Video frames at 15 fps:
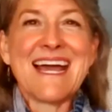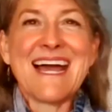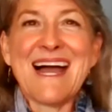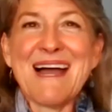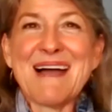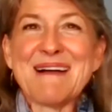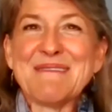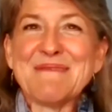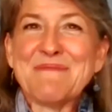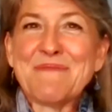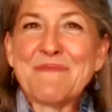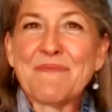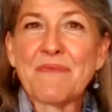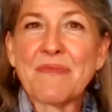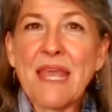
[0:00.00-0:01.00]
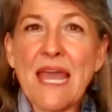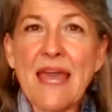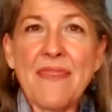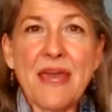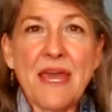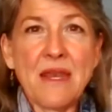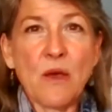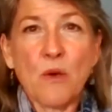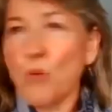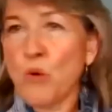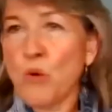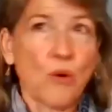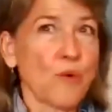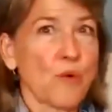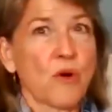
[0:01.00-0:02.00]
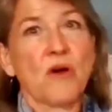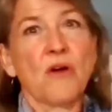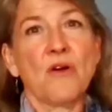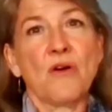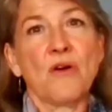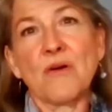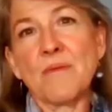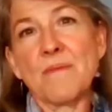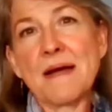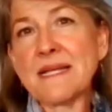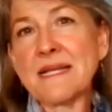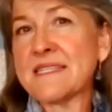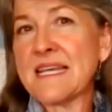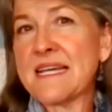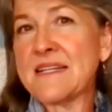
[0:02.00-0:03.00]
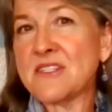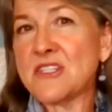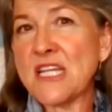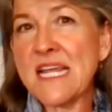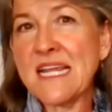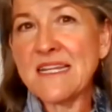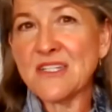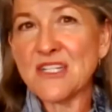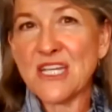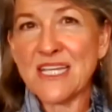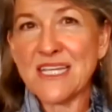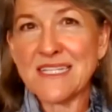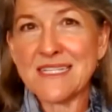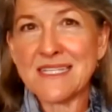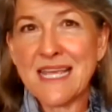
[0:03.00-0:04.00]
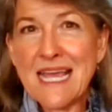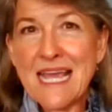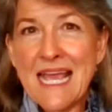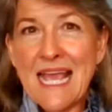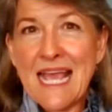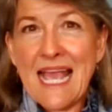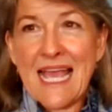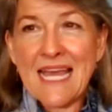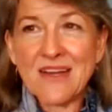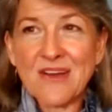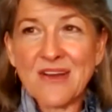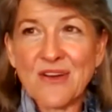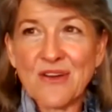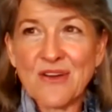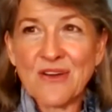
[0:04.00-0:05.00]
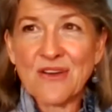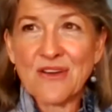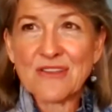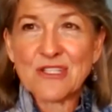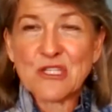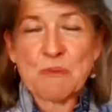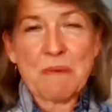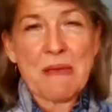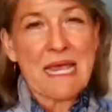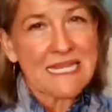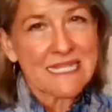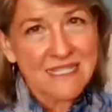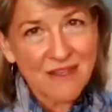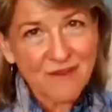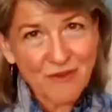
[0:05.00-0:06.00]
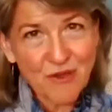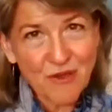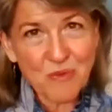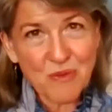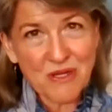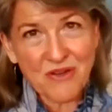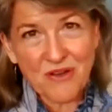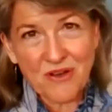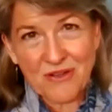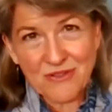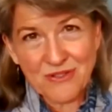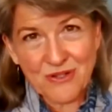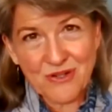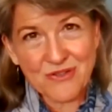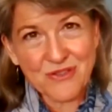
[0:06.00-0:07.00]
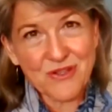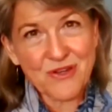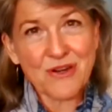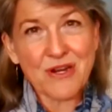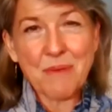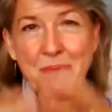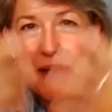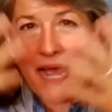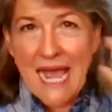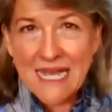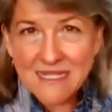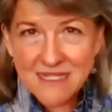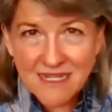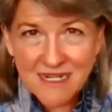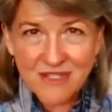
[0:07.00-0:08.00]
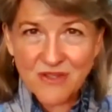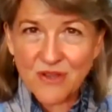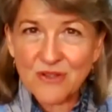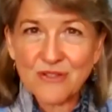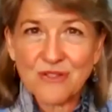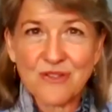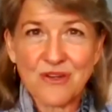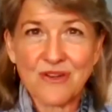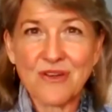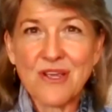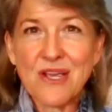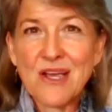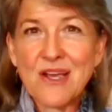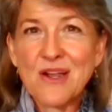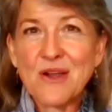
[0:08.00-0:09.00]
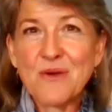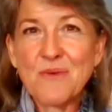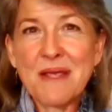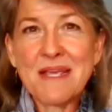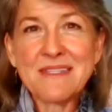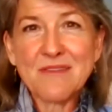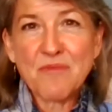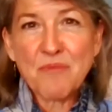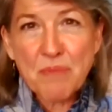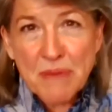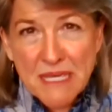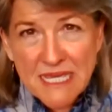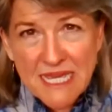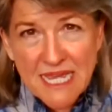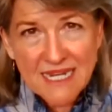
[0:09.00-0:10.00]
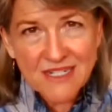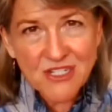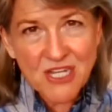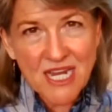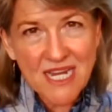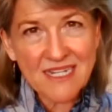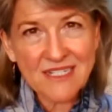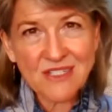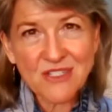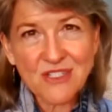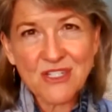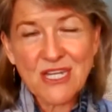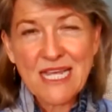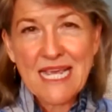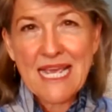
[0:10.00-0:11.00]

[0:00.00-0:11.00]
And then her whole mindset changes, and her space, if you will, alters, her capacities alter, her ways of being change.